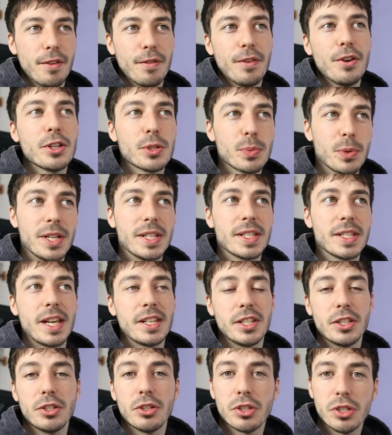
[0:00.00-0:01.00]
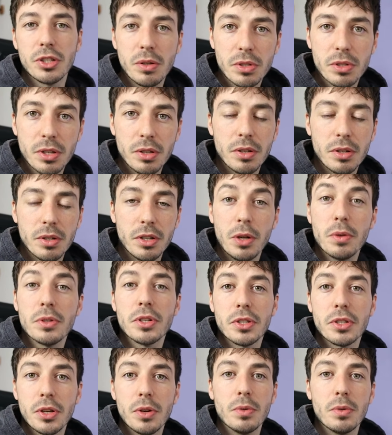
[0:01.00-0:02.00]
The first one he says is just use
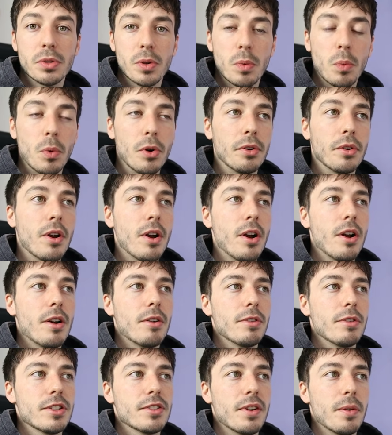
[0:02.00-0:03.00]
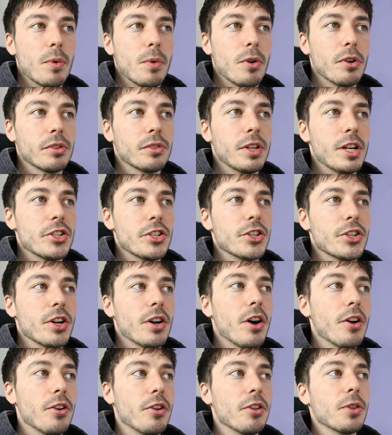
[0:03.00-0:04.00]
a 2 to 1 risk to reward
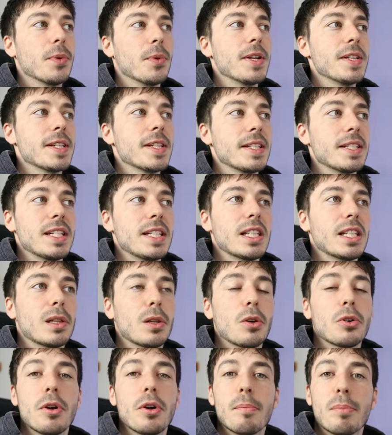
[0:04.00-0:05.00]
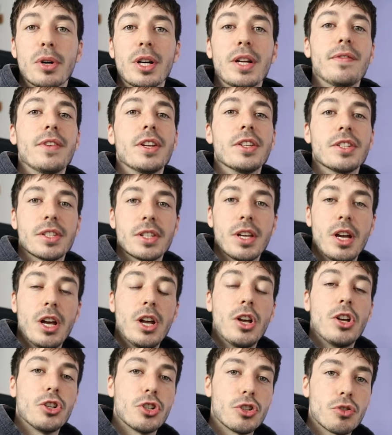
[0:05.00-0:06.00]
ratio. Another one he says is look at
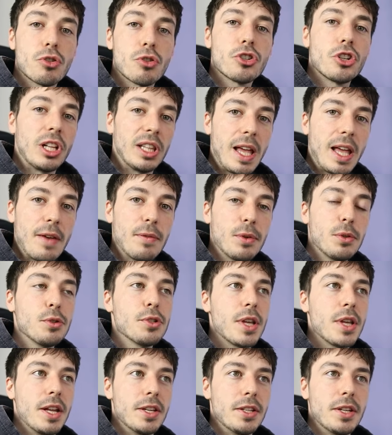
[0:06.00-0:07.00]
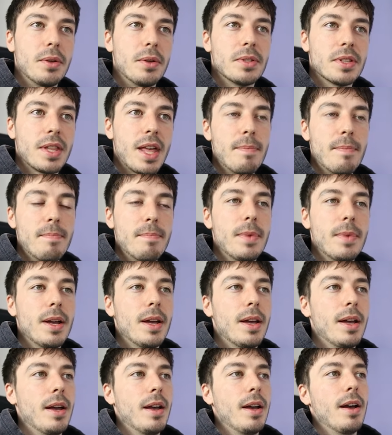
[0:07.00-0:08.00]
previous structure levels and use
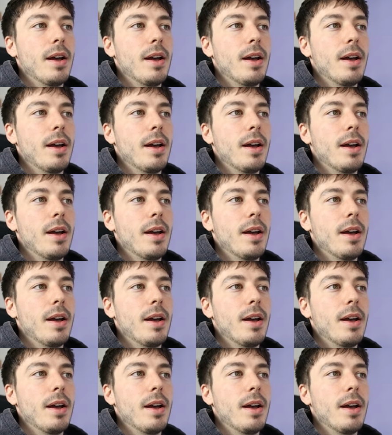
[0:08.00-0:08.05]
them.